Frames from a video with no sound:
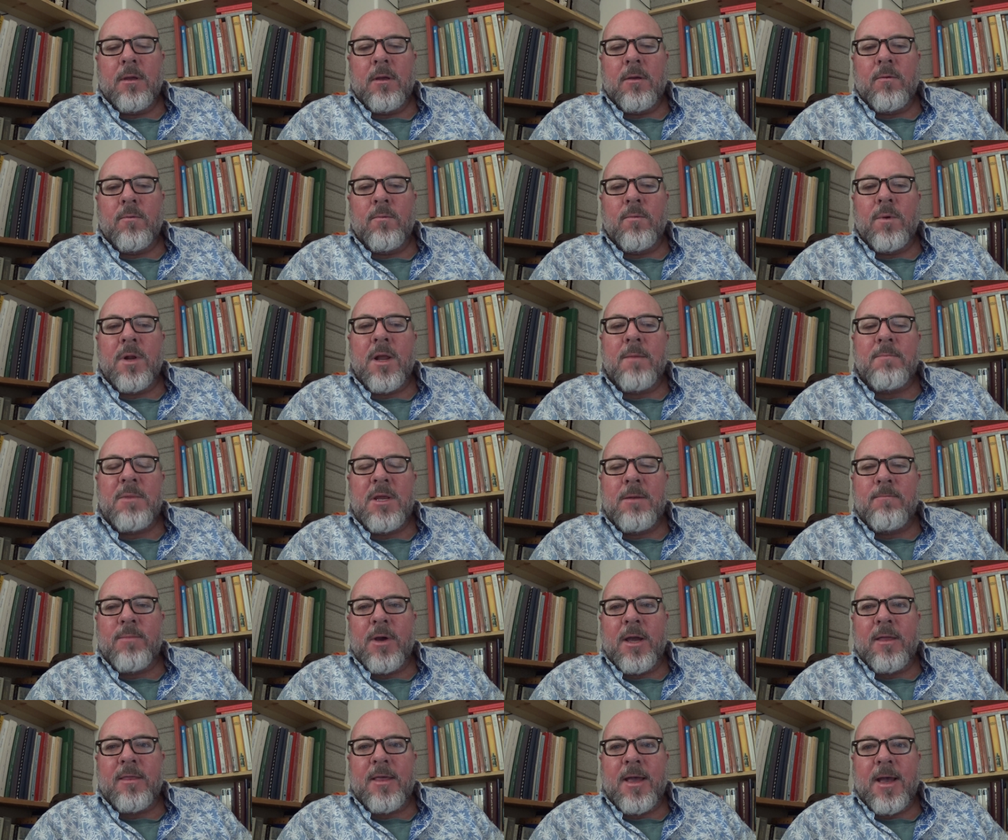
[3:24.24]
What I mean
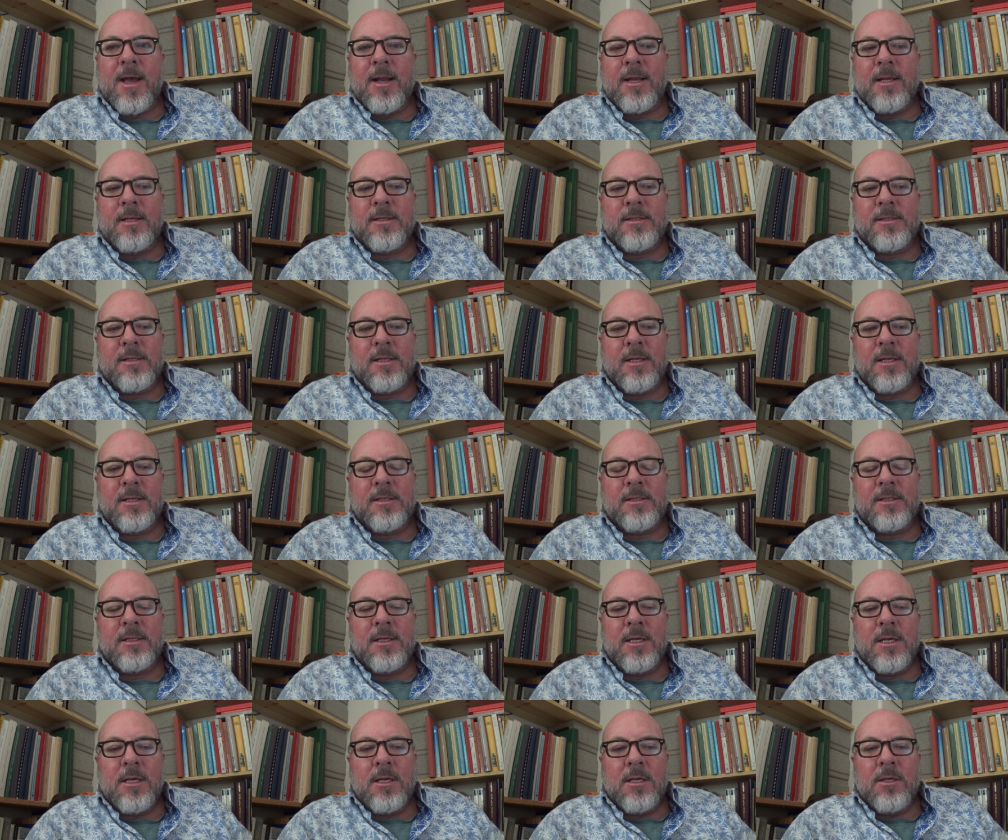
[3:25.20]
by that is
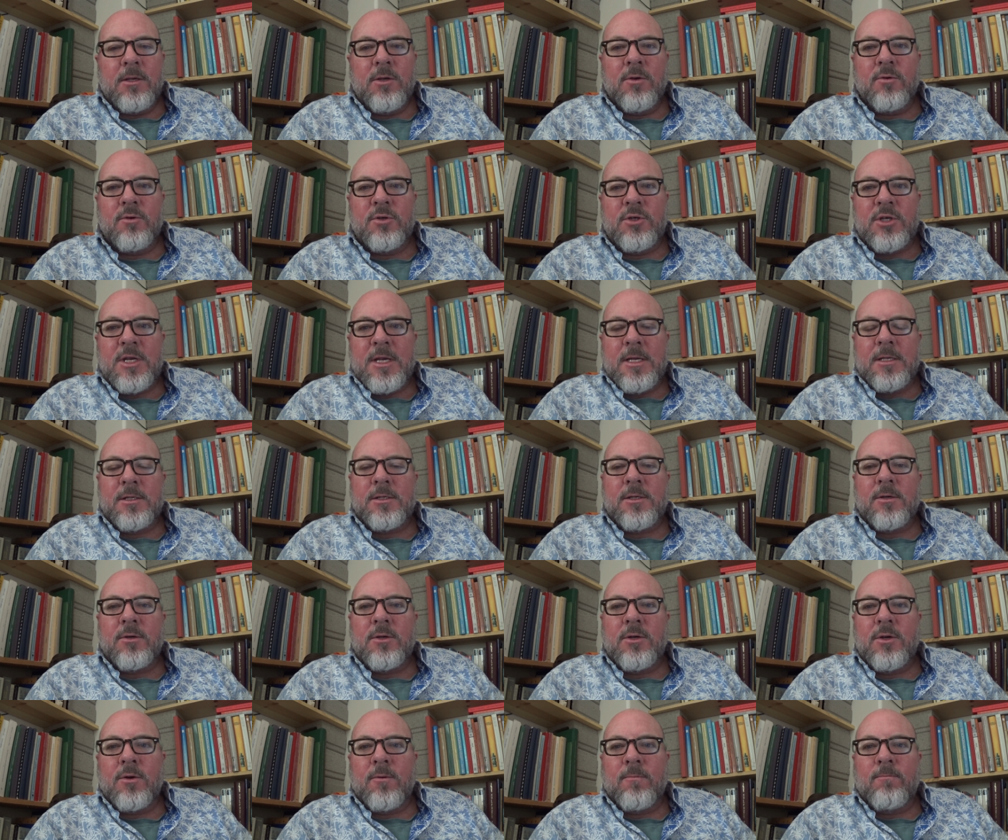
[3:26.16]
that your genes
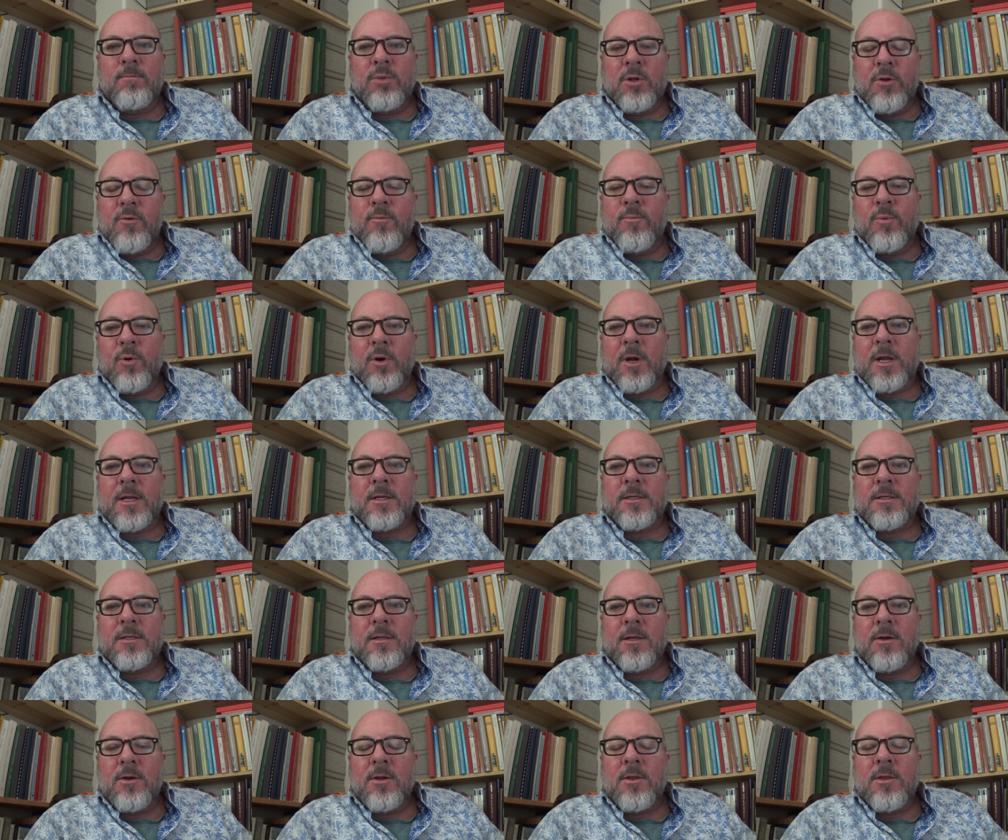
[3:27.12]
are your
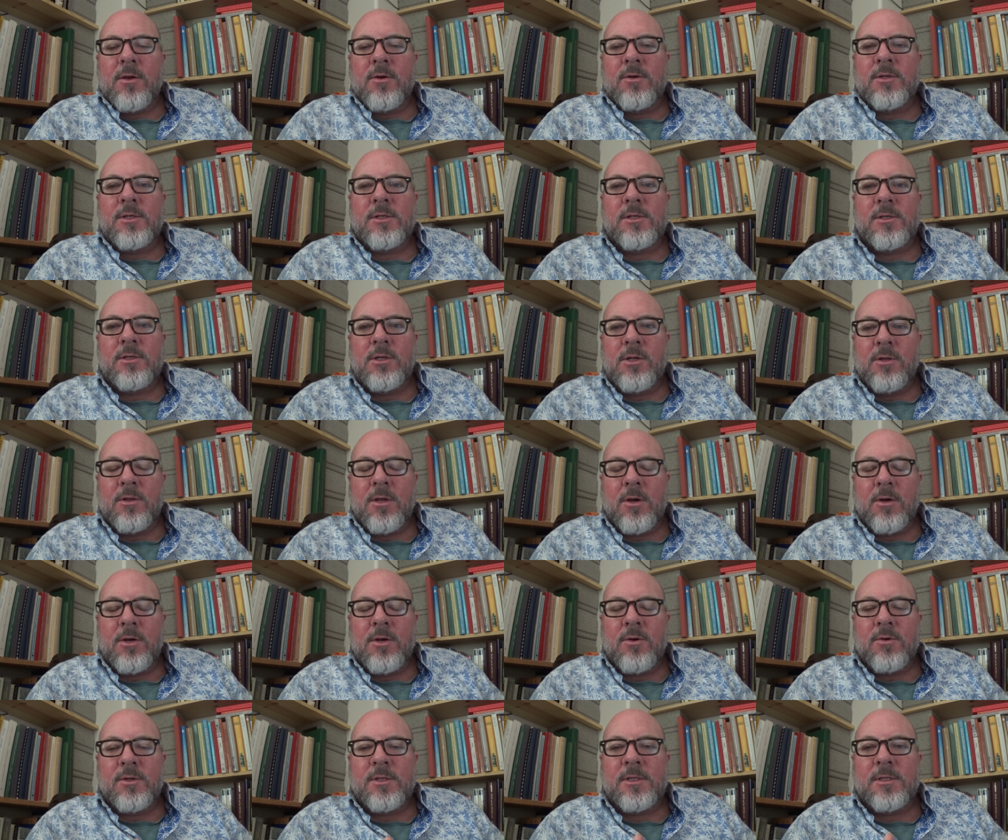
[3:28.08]
blueprint. They're, they're, they're
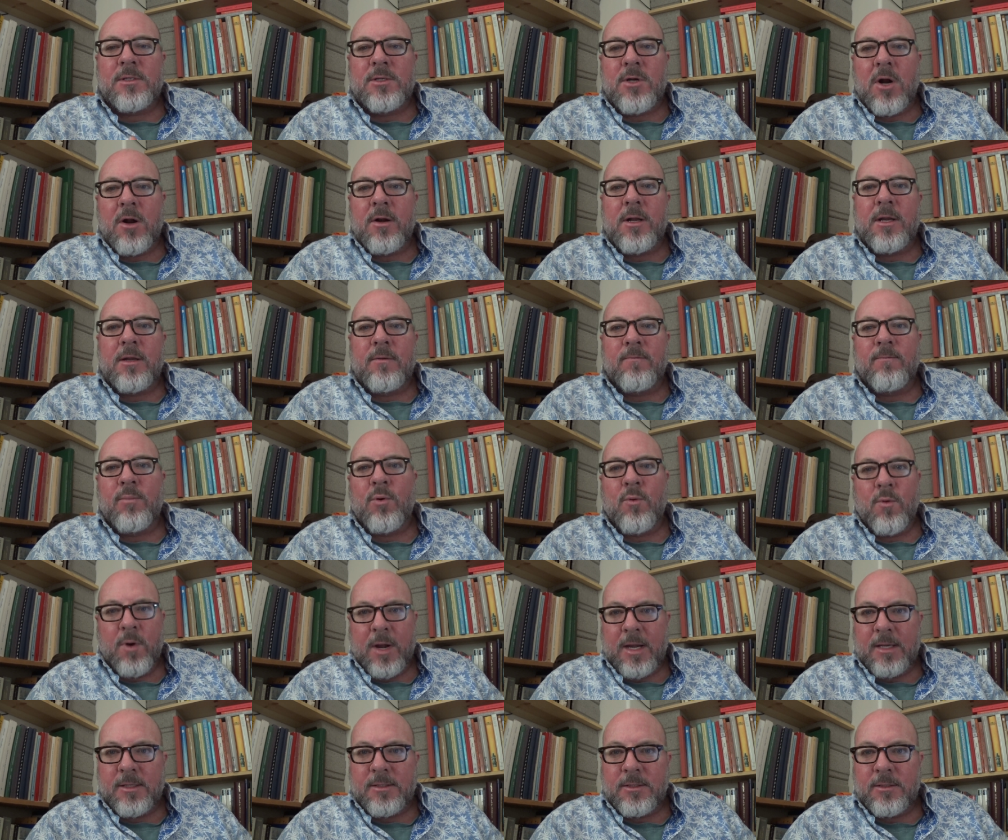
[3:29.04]
your starting
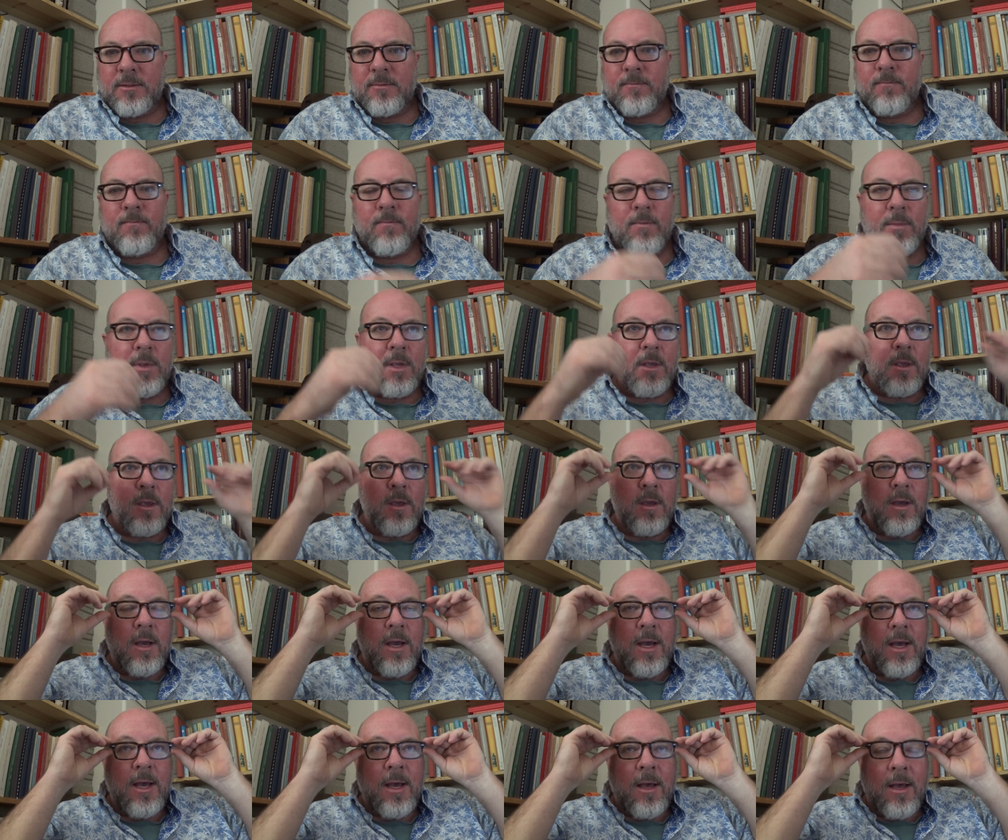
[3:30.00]
point
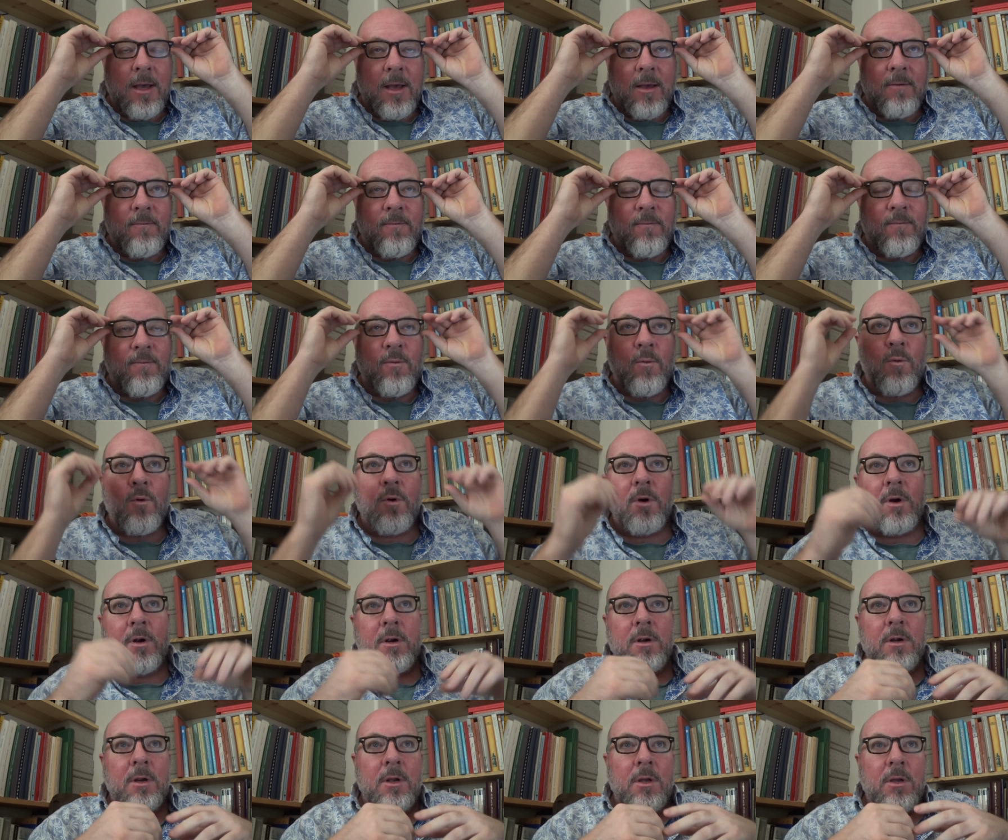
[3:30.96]
uh,
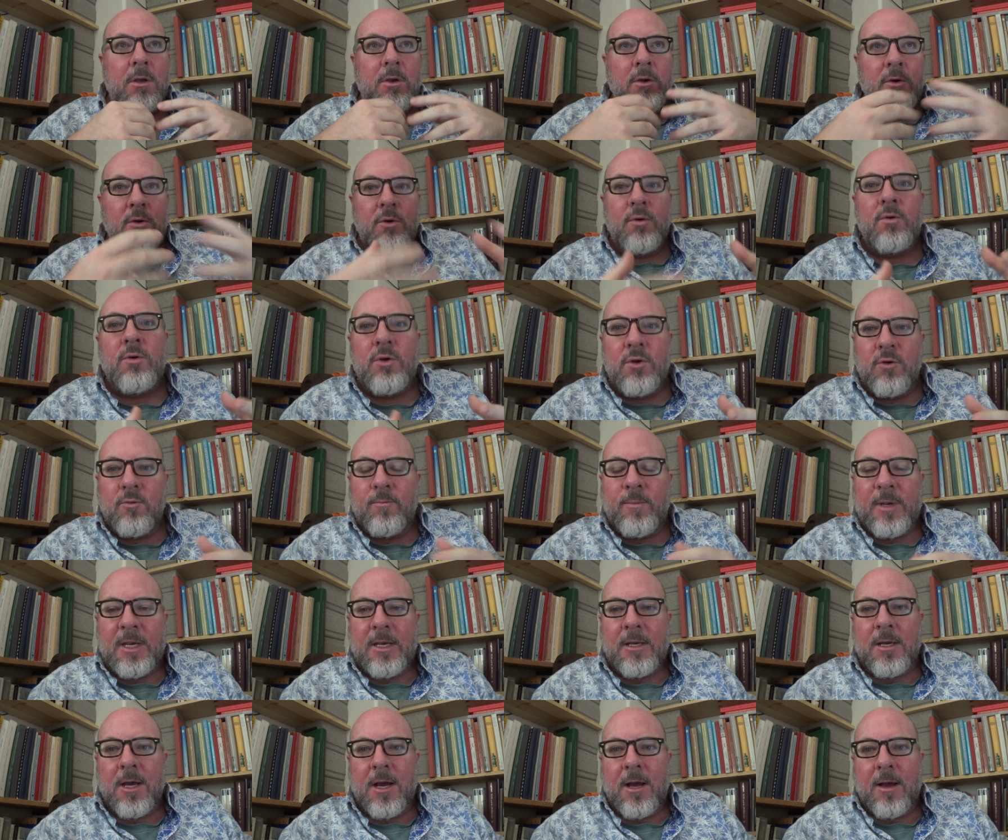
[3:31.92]
for who you
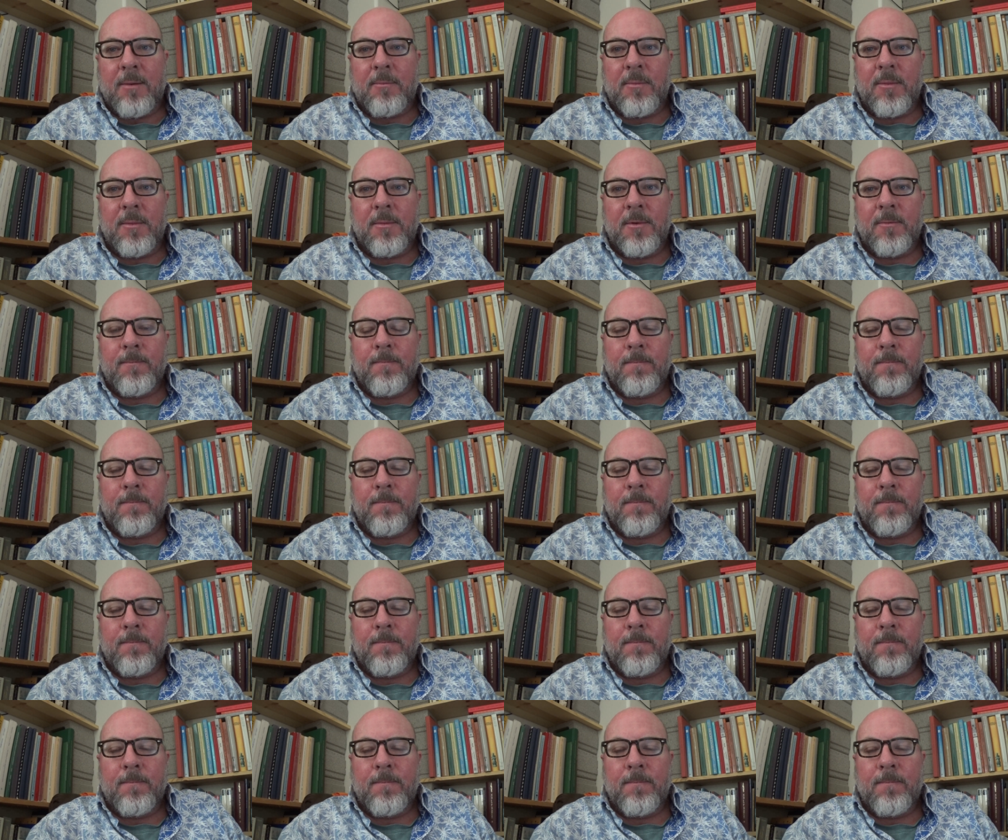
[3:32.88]
become.